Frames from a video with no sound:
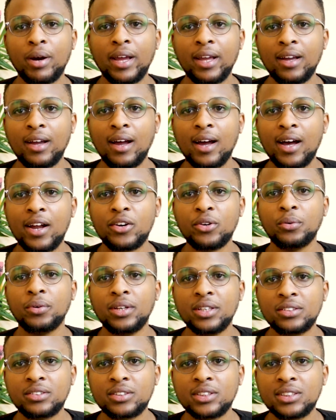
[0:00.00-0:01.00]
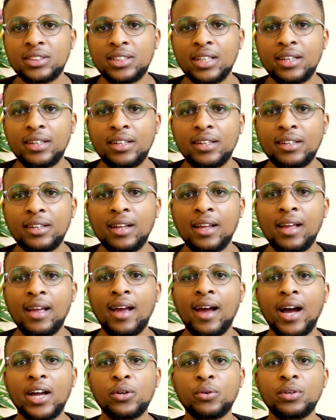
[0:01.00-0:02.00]
bike are you interested in?
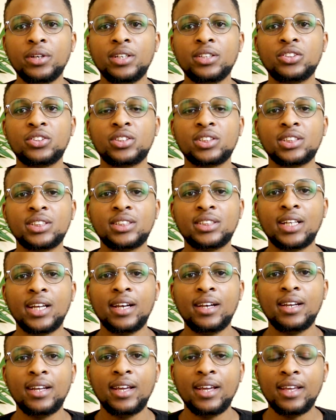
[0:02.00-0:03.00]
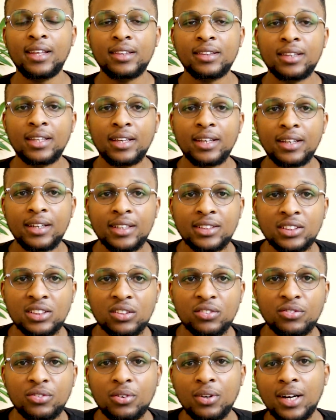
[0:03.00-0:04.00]
Are you interested in the
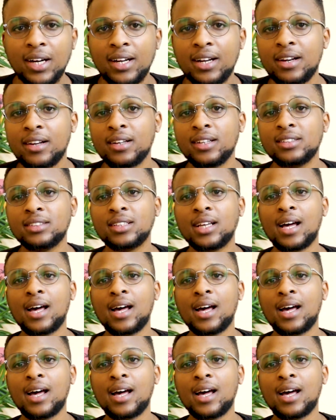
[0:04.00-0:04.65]
Ninja 400s,